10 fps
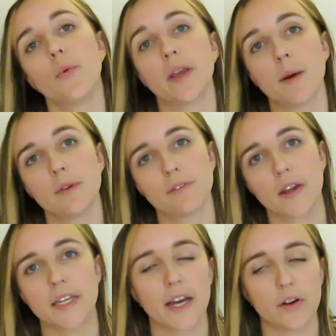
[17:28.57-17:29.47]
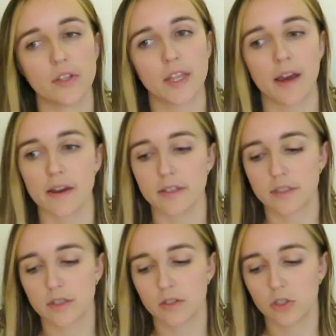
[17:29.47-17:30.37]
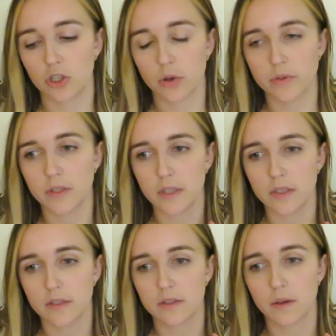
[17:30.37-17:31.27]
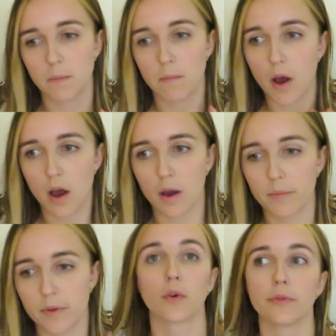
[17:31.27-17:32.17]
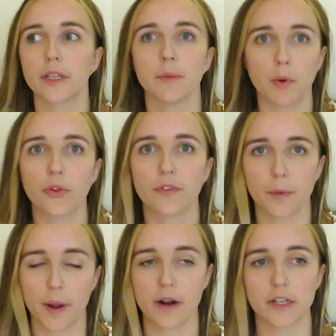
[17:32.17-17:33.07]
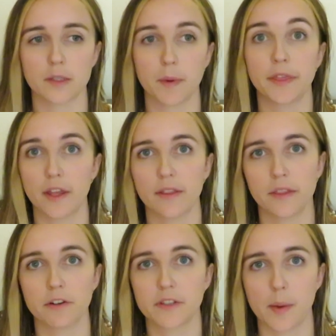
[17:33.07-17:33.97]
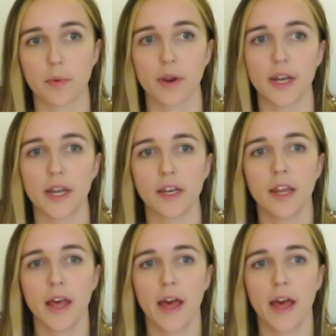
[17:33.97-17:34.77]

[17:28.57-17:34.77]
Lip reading: we come to find out that Josie's mom, or really both of her parents, but they're separated,